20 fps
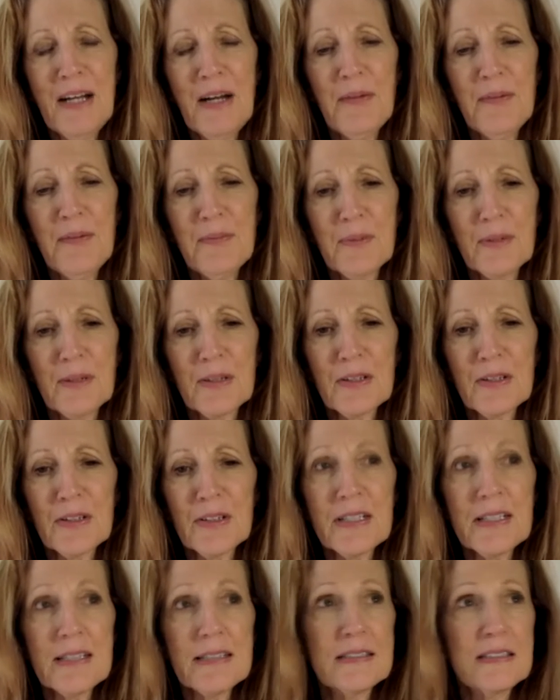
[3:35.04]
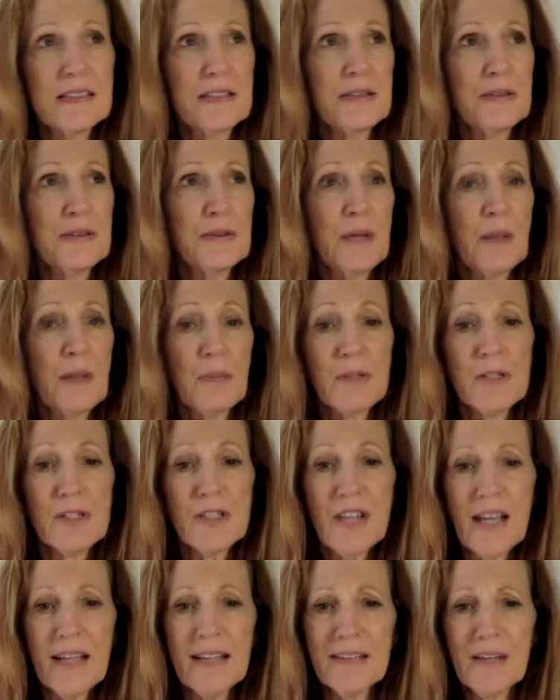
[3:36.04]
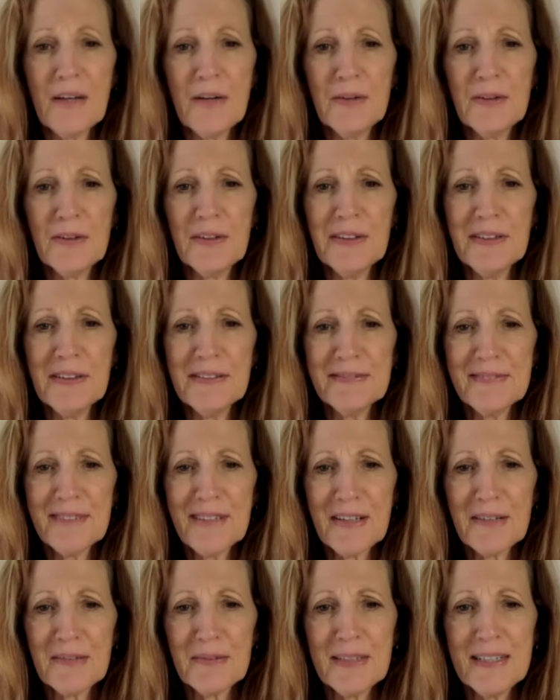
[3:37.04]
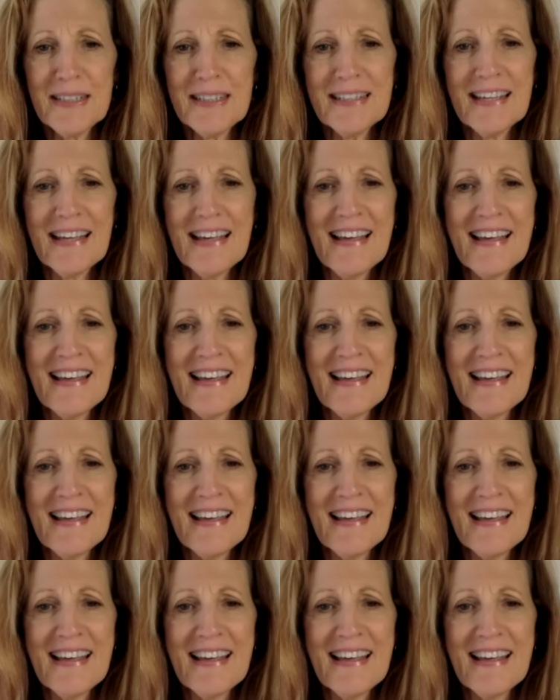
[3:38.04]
we're learning to appreciate local, aren't we?